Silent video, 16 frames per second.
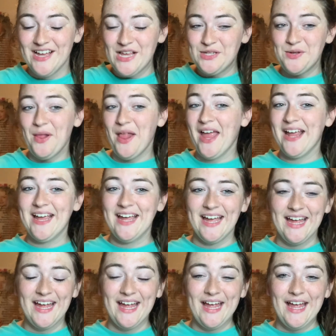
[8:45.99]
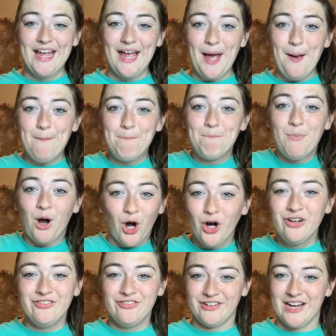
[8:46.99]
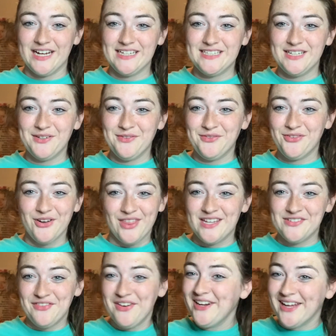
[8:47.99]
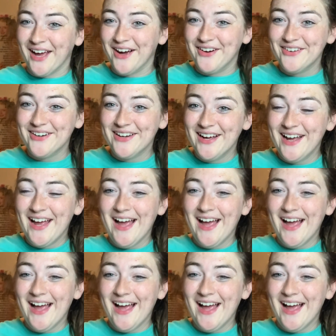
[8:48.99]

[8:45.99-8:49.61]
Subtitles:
So like, perfect for this video.